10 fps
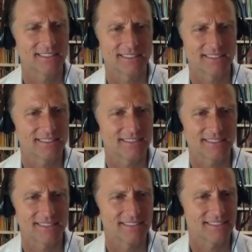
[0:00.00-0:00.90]

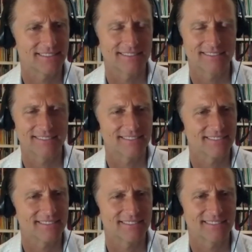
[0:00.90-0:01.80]

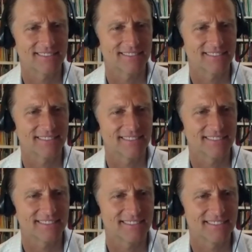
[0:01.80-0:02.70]

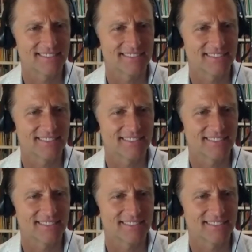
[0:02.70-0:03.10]
[no speech]